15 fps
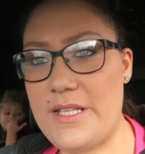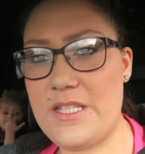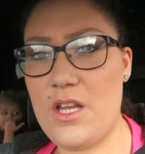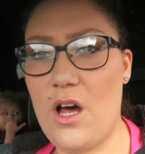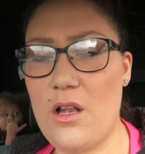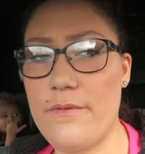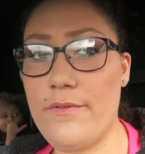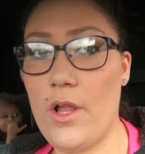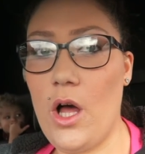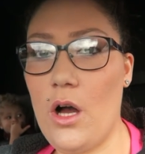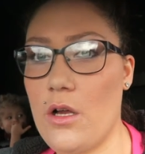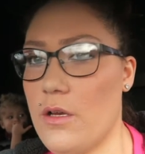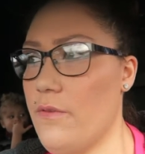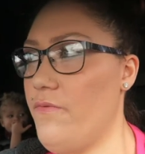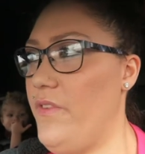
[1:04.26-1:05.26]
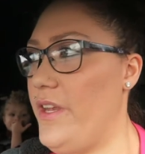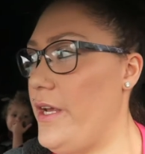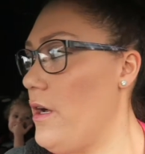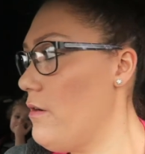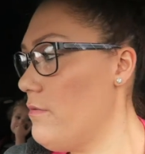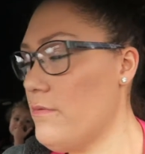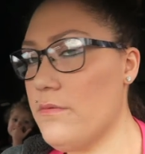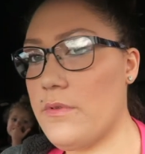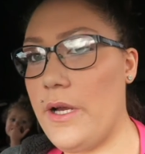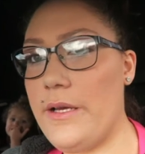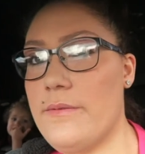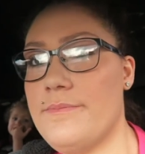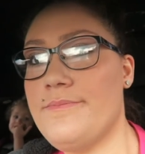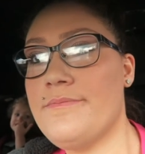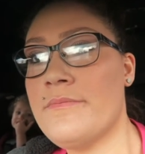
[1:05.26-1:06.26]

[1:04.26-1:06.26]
That's not a vlog video, right?